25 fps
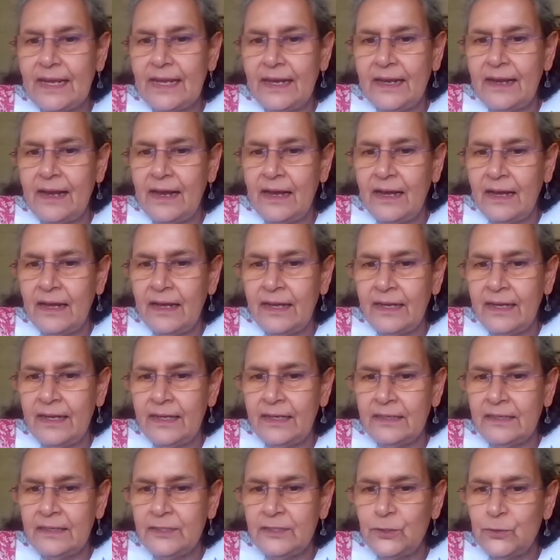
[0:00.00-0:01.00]
And
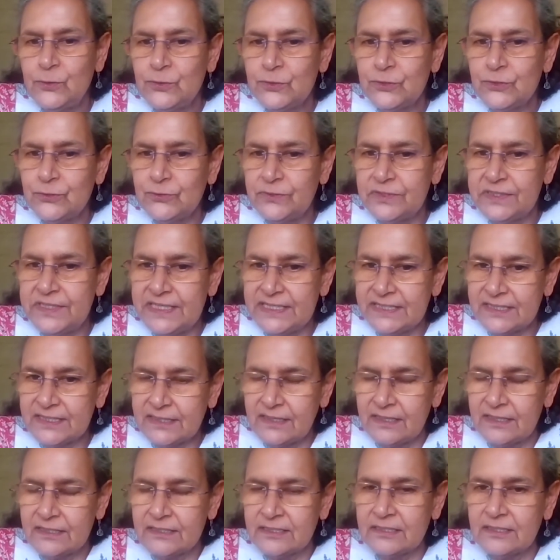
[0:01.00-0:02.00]
I used to
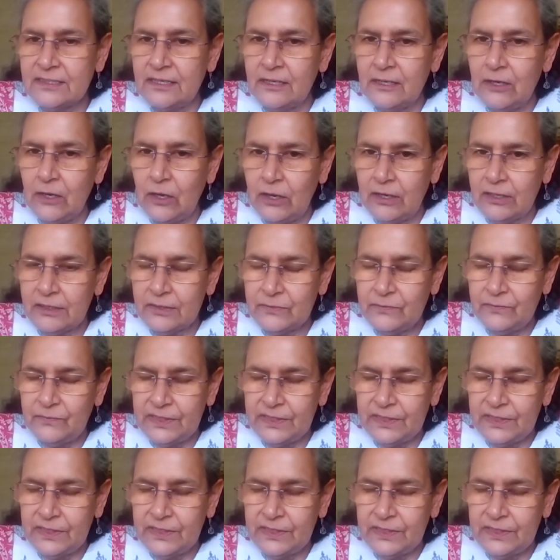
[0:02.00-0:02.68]
discuss a lot